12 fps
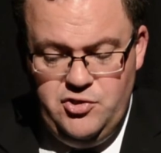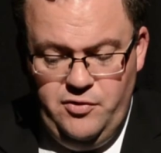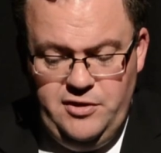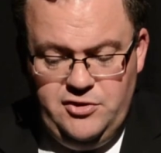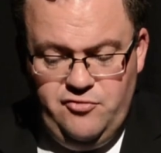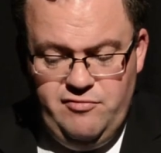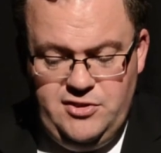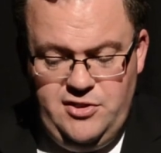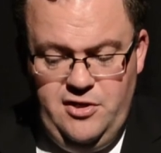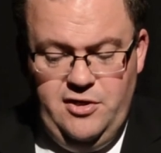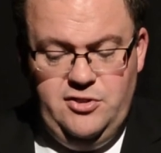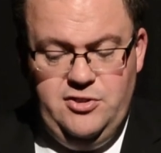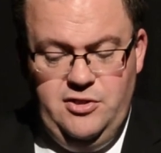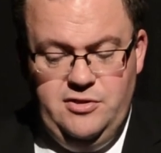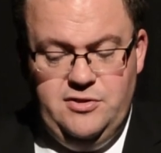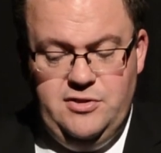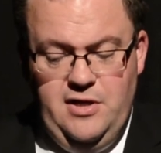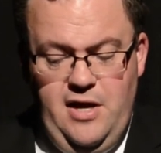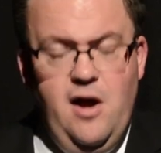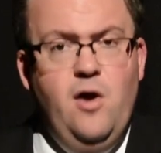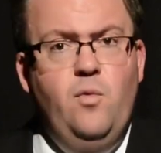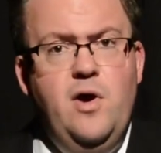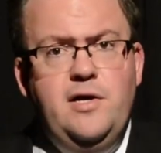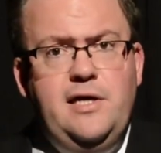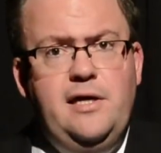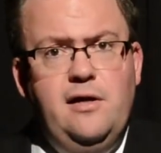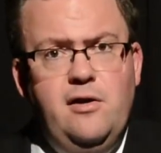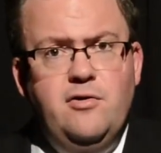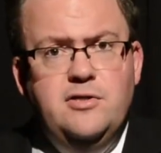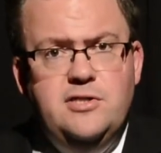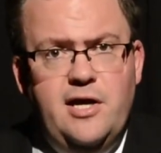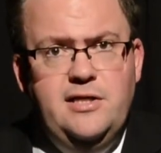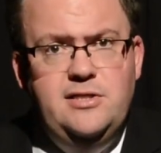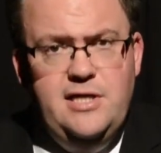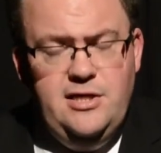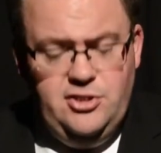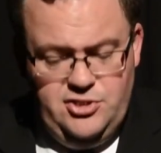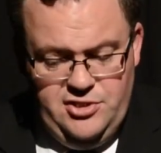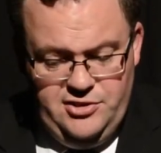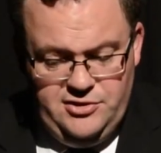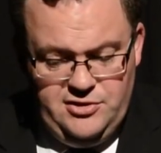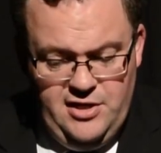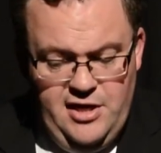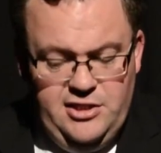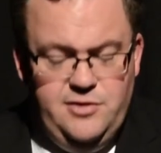joint researchers, working alongside teachers